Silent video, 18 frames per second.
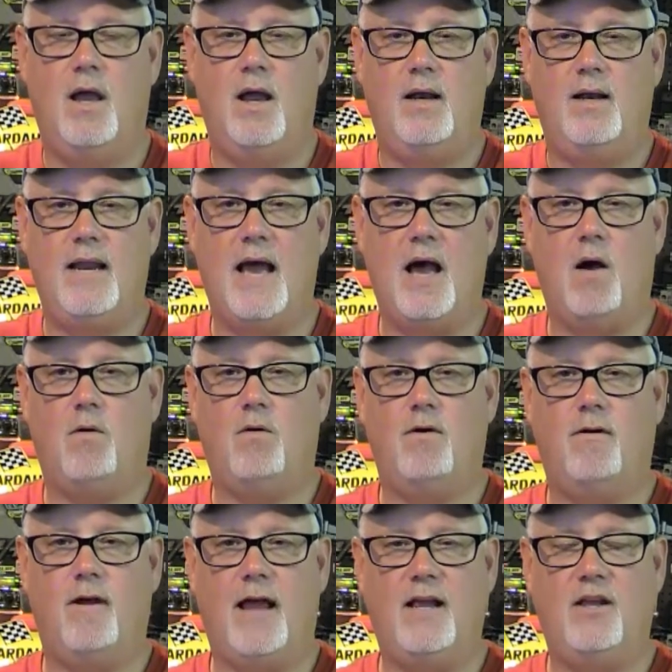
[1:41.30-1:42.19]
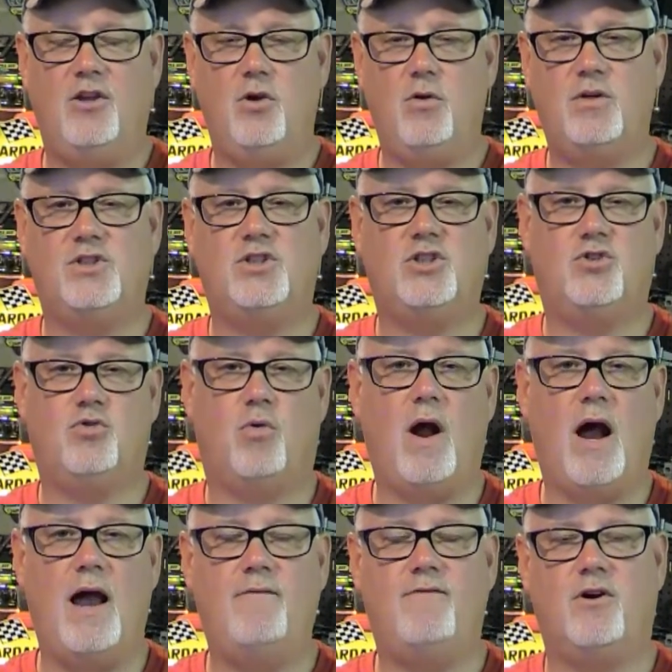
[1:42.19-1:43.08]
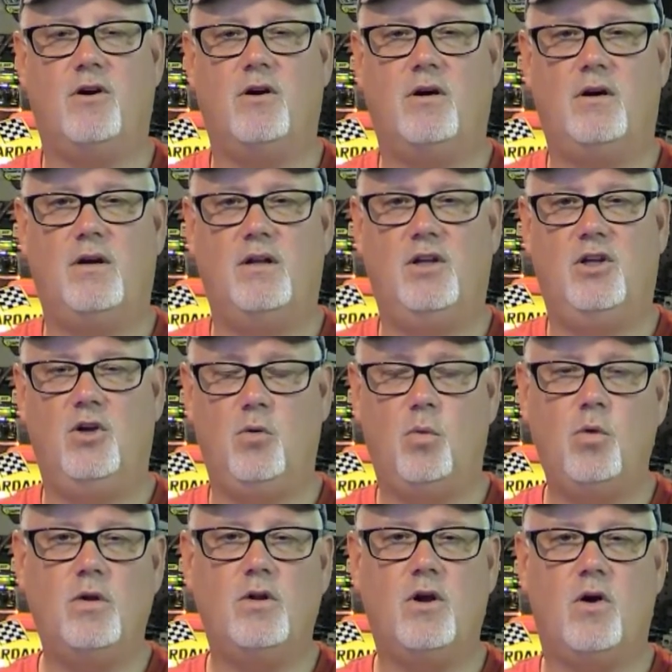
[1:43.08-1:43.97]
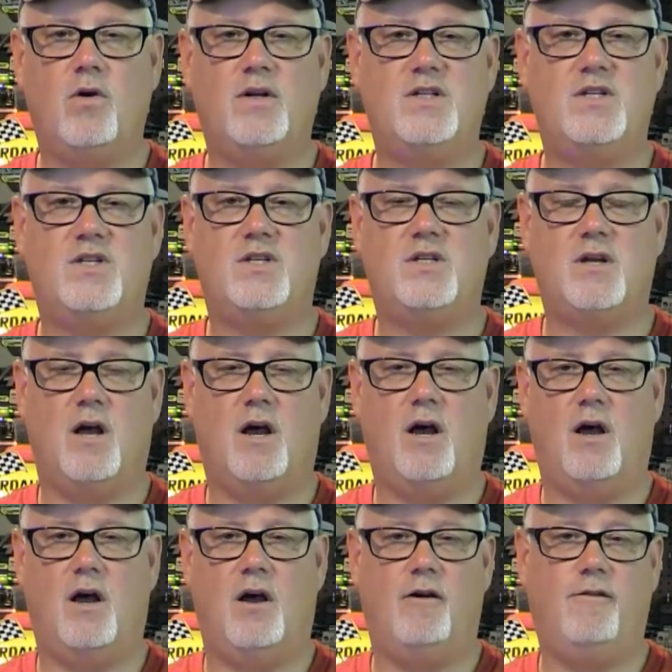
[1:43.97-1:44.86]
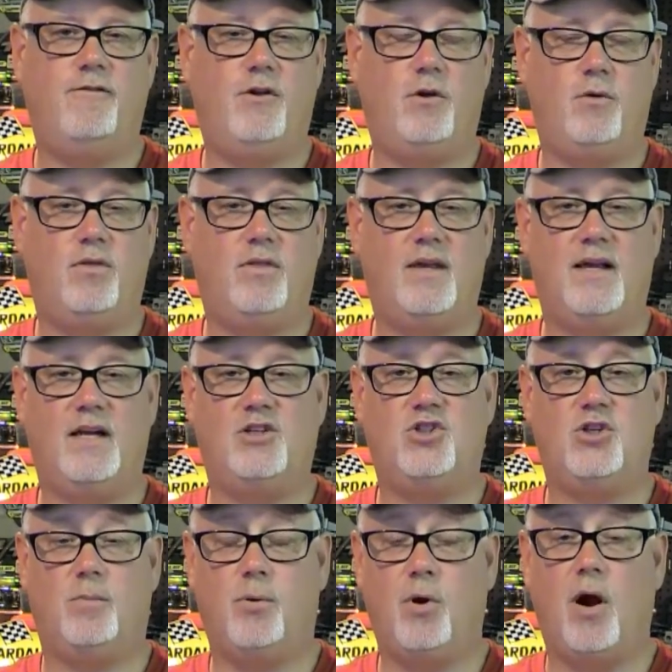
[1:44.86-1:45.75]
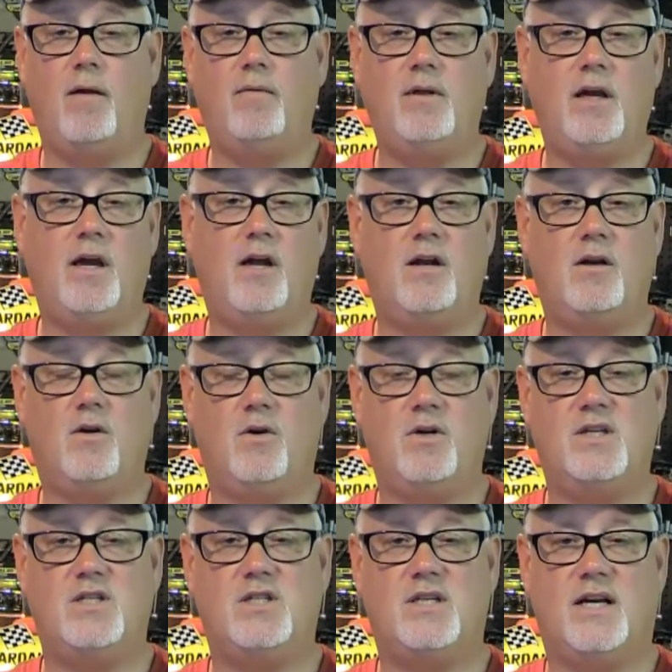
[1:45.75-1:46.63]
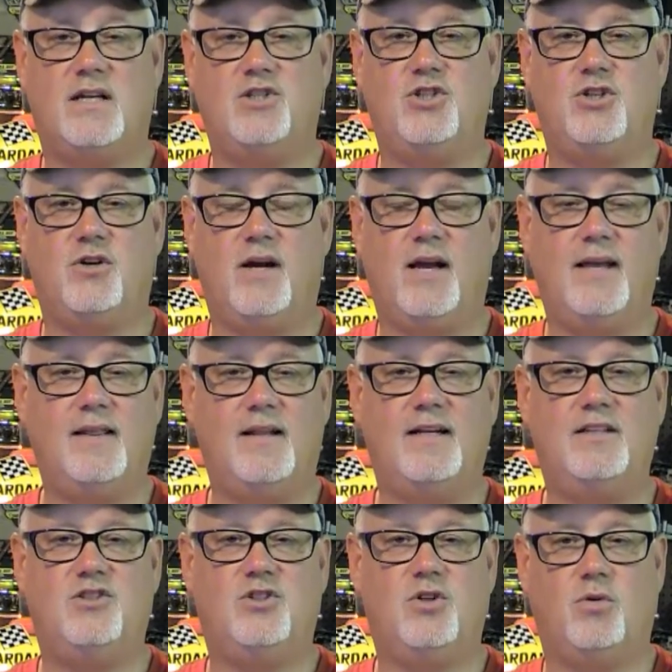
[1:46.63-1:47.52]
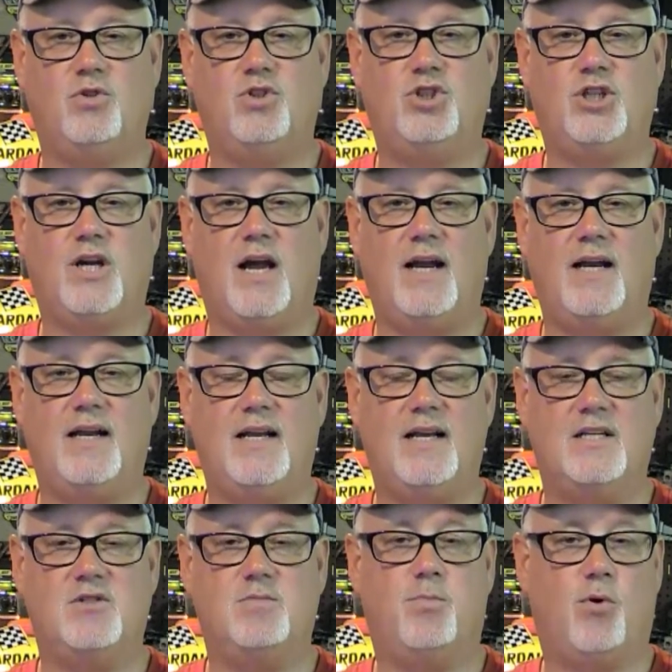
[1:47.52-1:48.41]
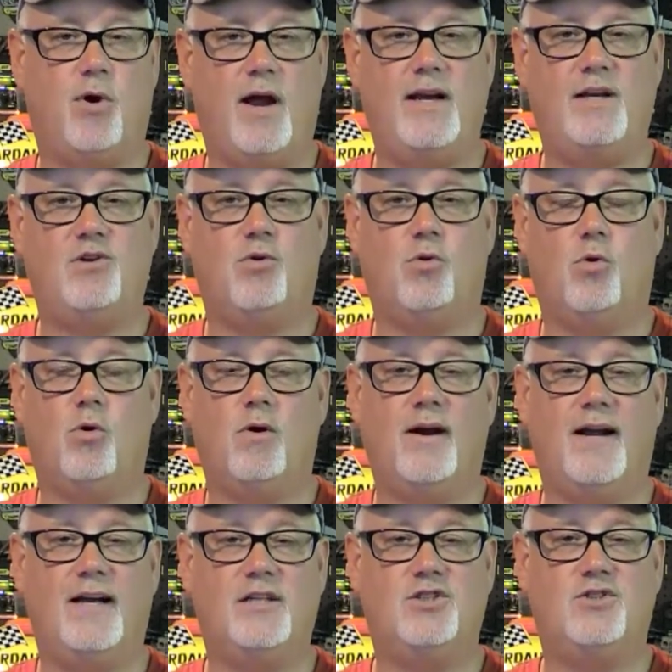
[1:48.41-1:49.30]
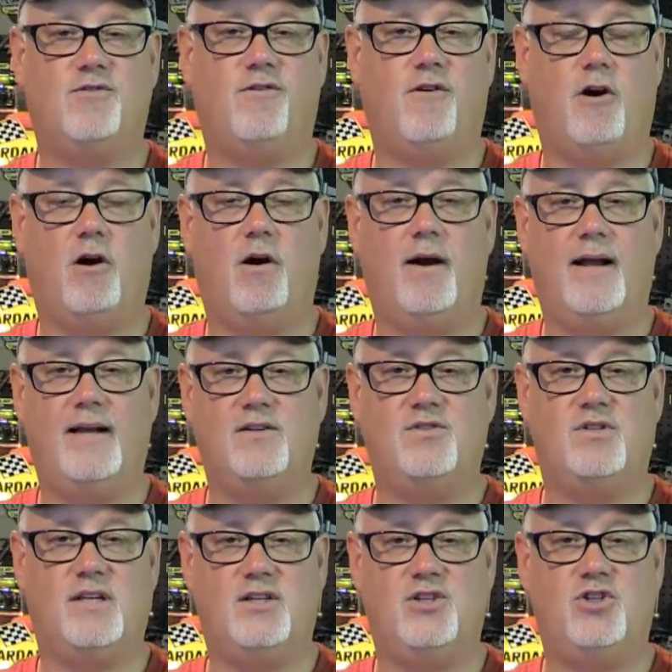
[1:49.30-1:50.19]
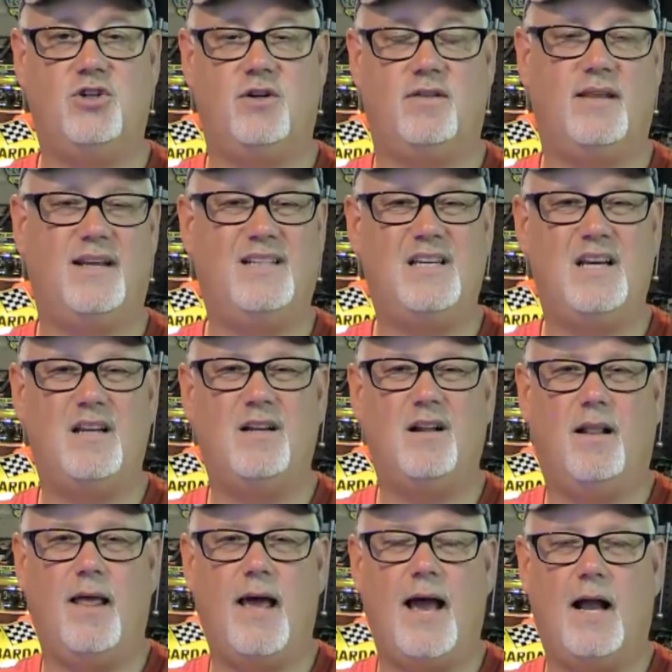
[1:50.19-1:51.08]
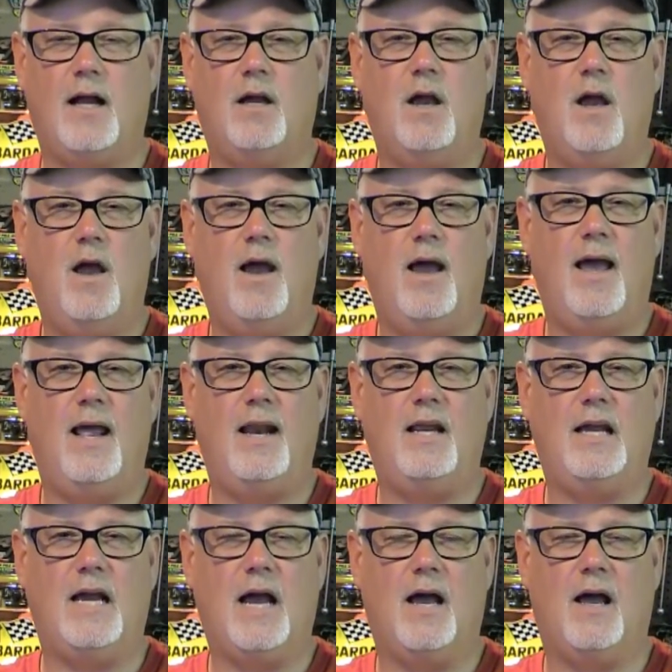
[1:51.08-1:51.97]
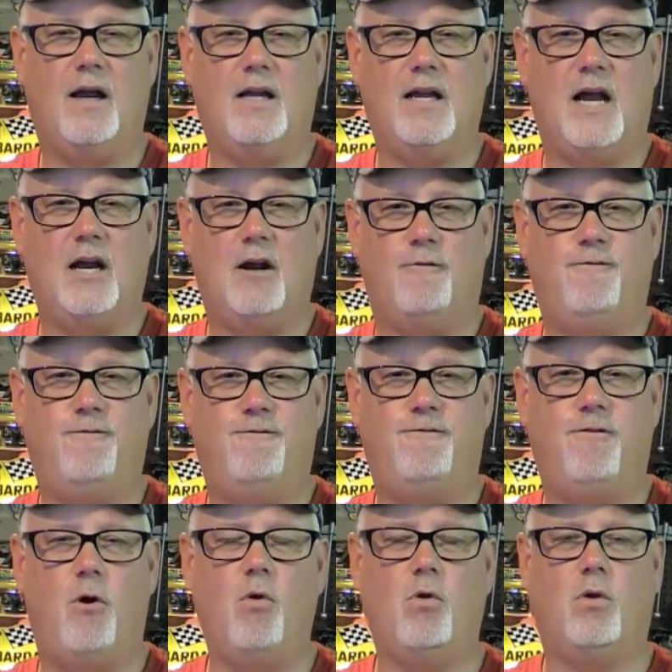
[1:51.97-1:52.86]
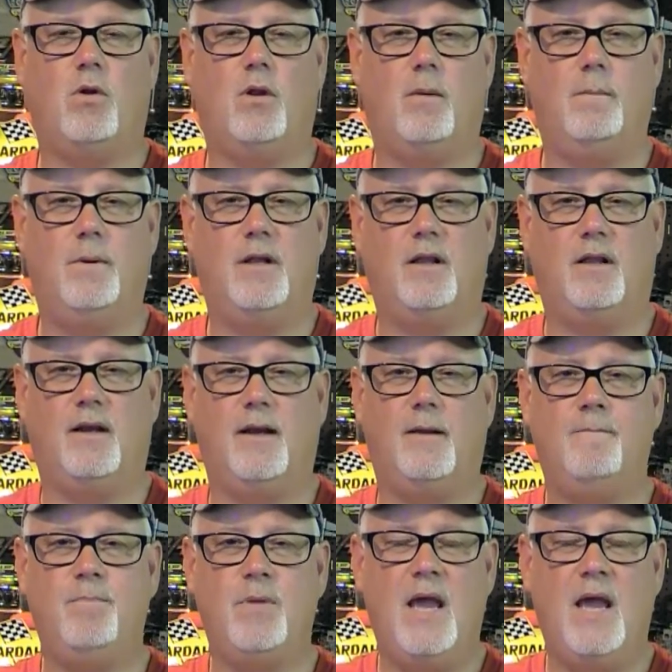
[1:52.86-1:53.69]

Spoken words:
Now, you as a driver, you will notice a few things. You're probably going to notice that your headlights don't shine as bright or as far as they should. They tend to lack any kind of focal ability.